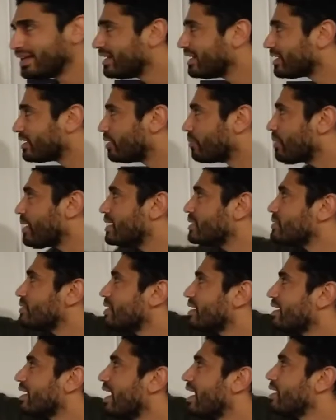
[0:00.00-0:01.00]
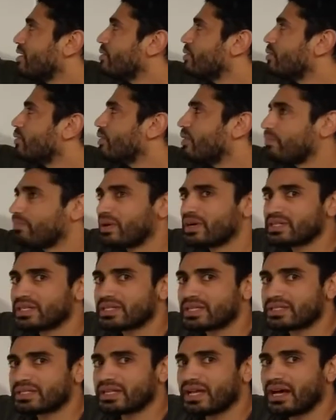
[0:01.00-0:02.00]
Comparing to the guy who purchased the
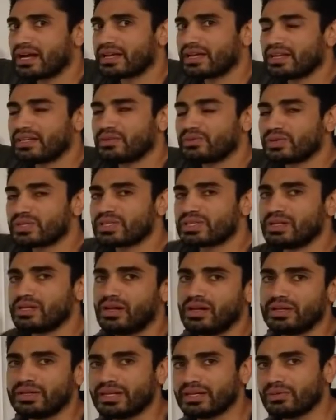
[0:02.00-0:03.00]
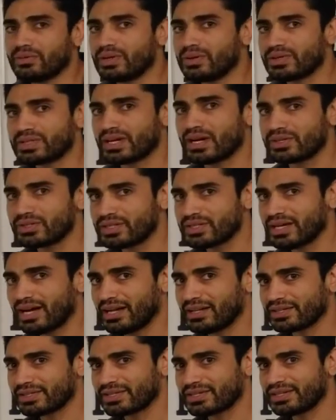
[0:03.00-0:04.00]
stock and it was still holding it when it was
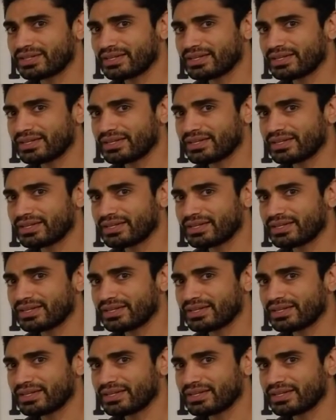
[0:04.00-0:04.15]
$100.